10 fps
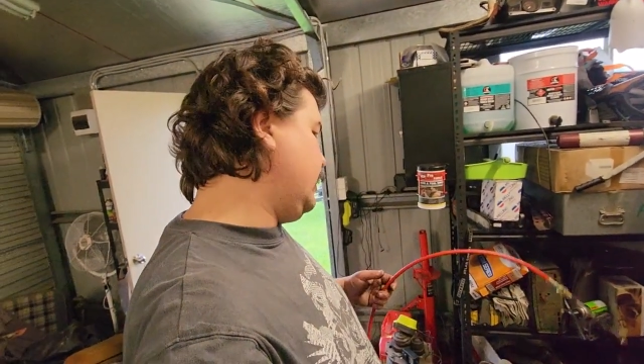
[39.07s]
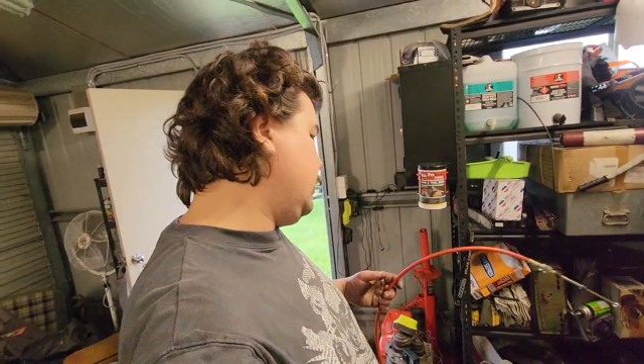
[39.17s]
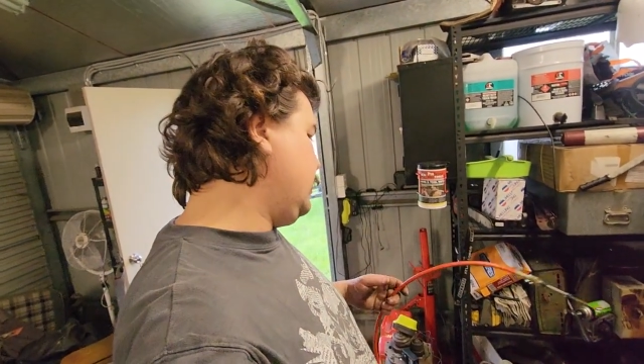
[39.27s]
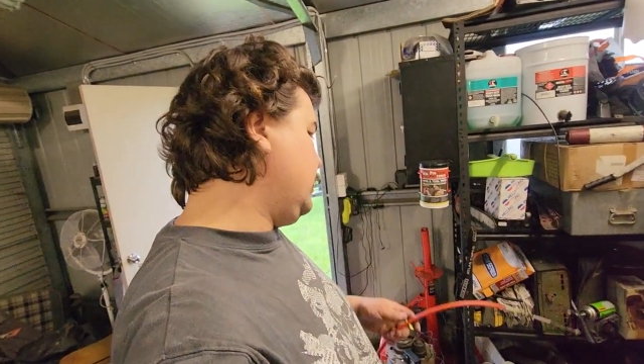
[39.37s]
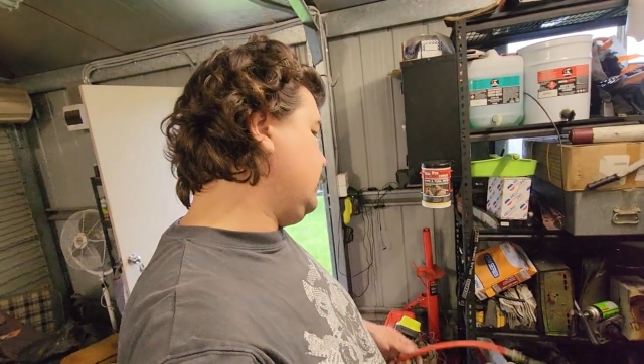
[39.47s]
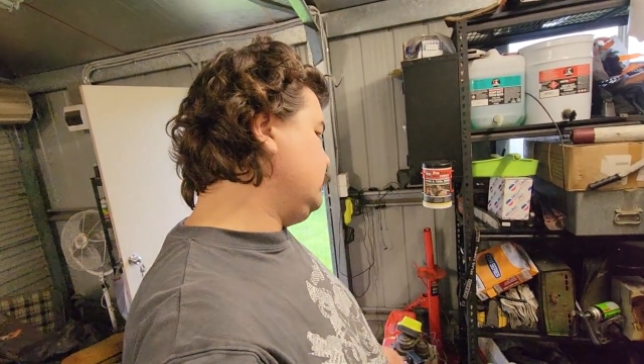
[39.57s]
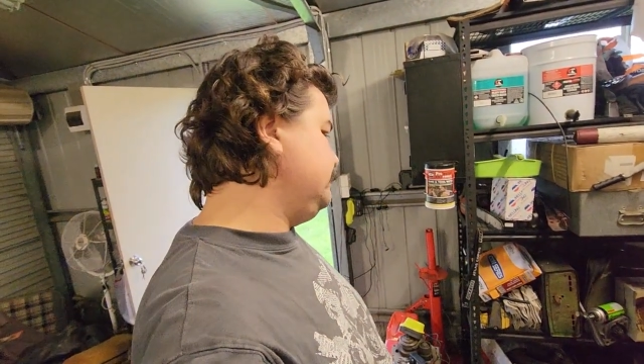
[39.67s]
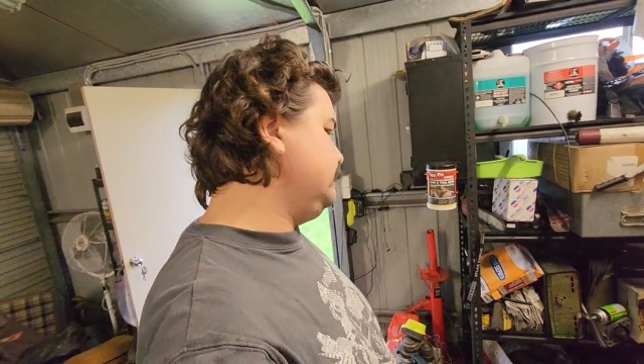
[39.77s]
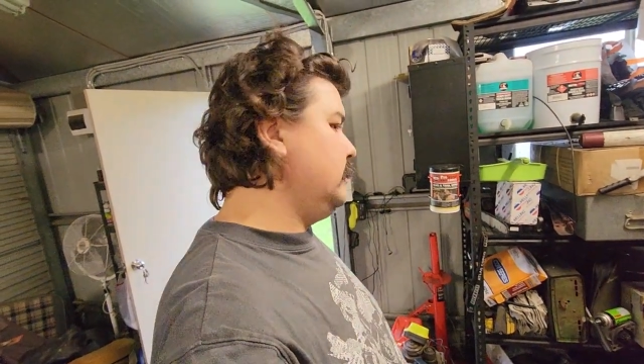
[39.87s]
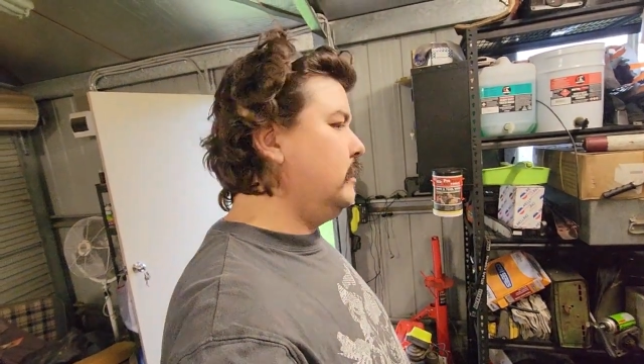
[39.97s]

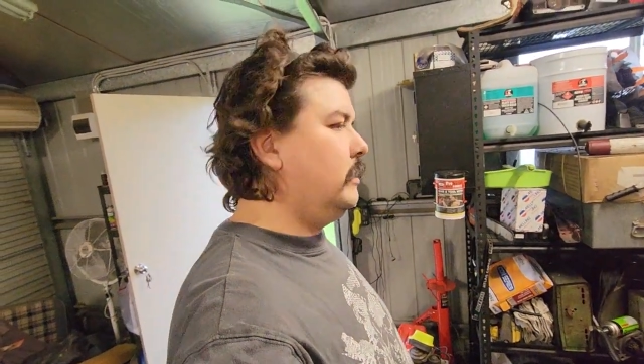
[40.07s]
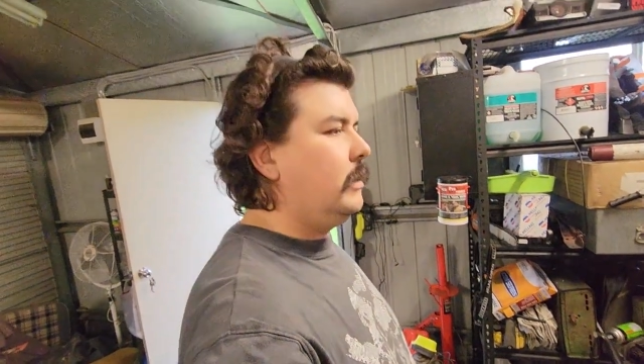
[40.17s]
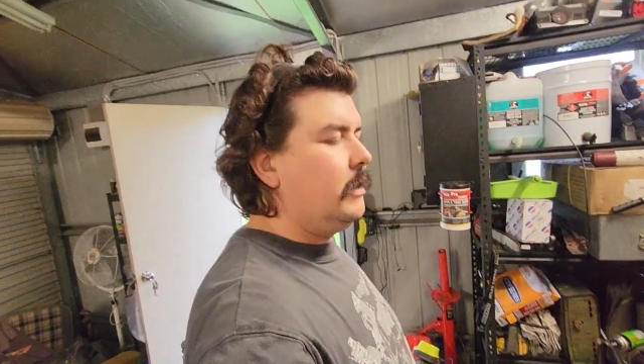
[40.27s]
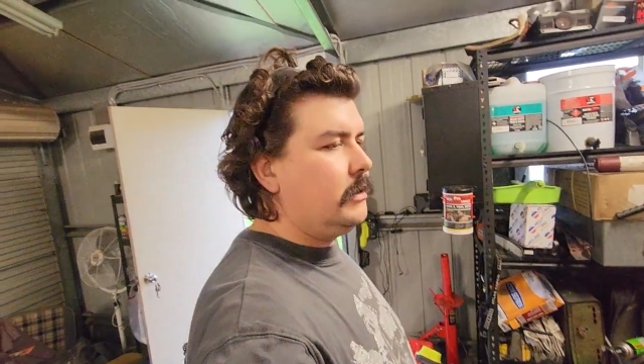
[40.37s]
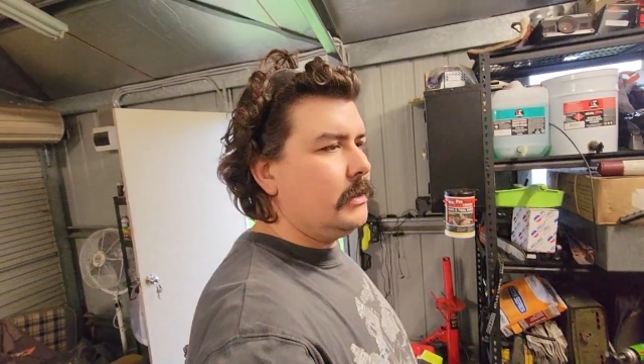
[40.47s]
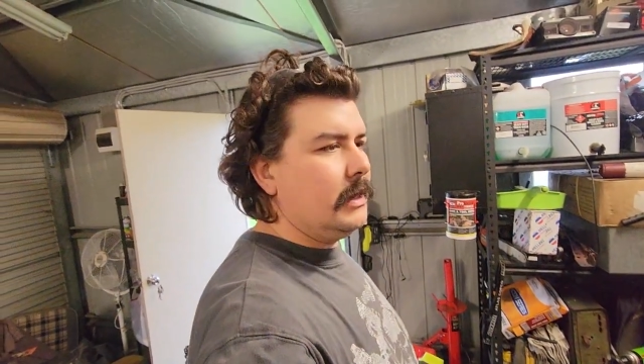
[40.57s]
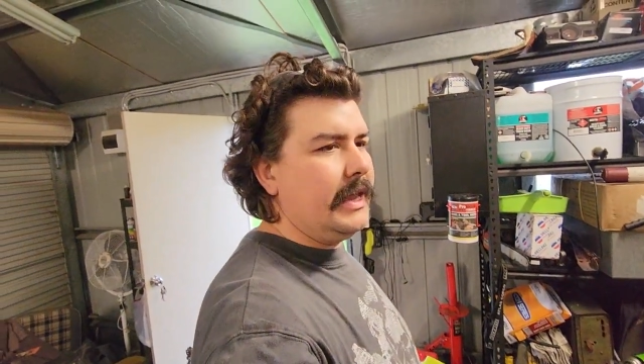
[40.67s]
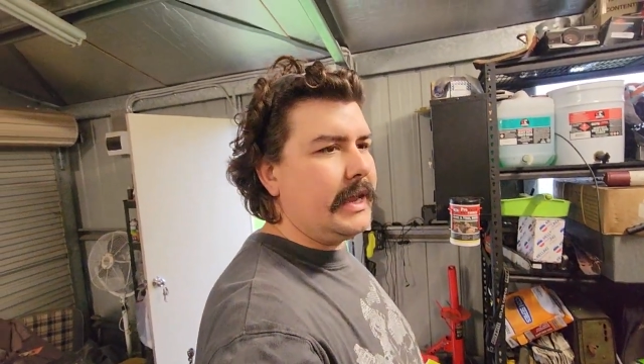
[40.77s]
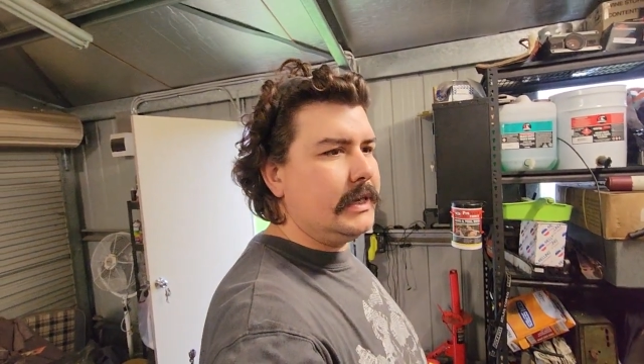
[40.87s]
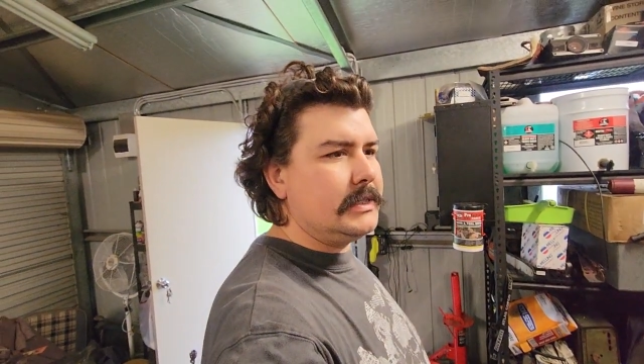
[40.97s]
Um, the
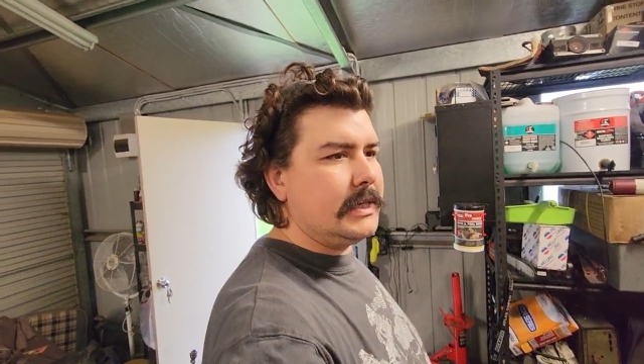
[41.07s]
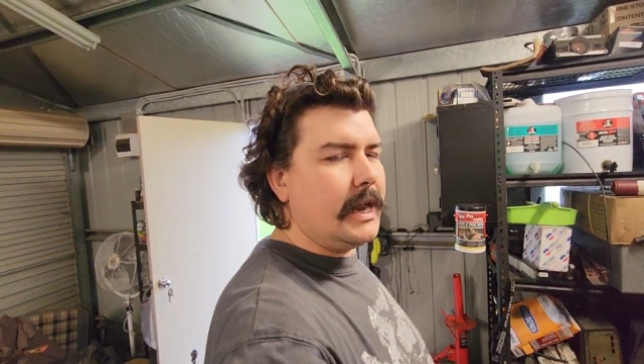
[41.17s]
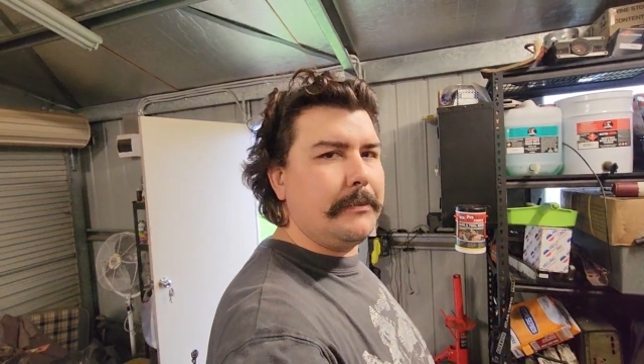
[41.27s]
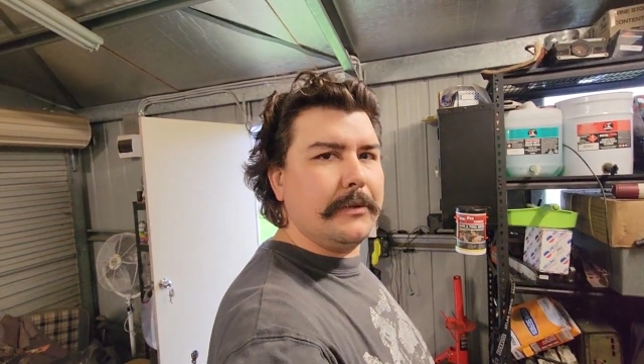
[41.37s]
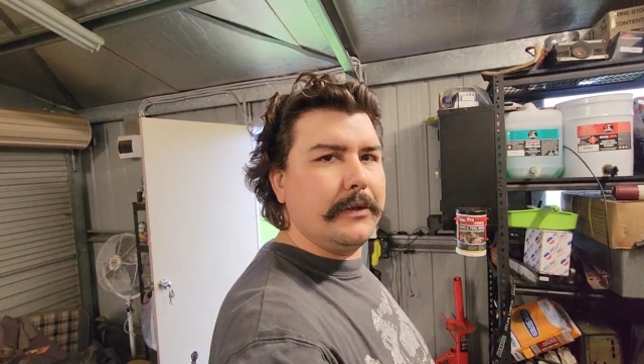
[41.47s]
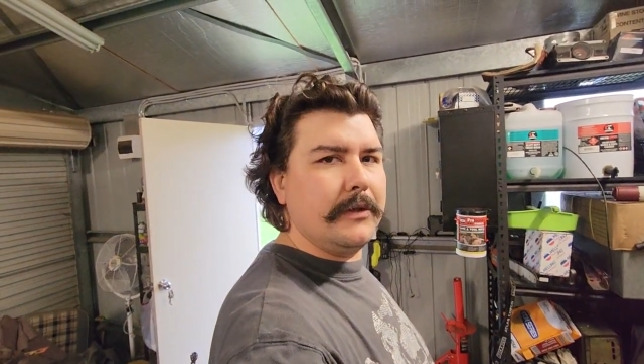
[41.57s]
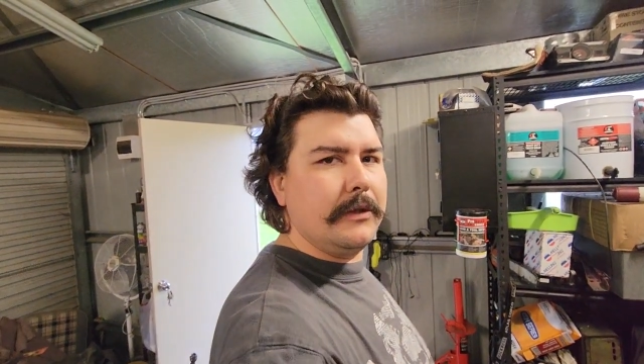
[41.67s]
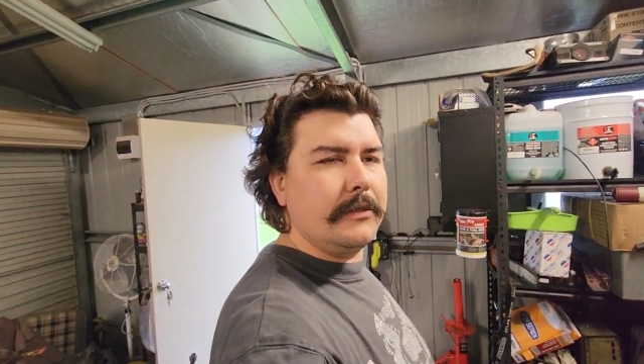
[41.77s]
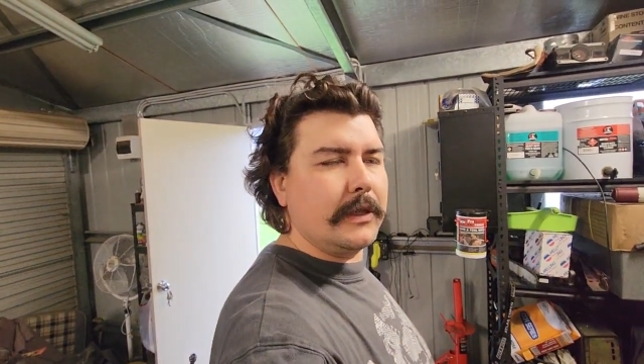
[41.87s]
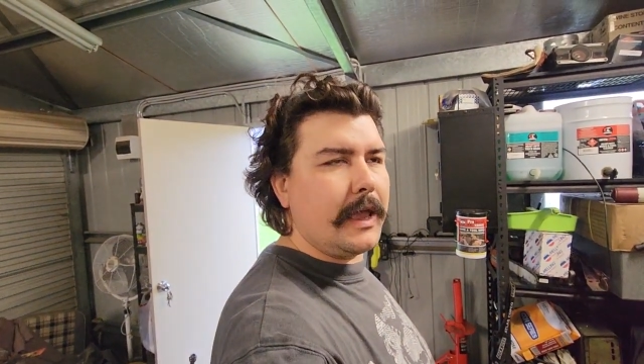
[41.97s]
linkage setup
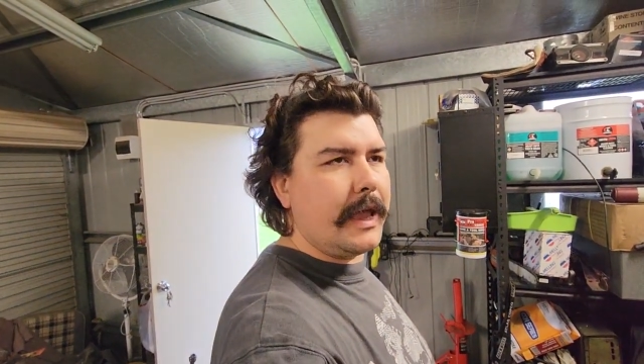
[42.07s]
of the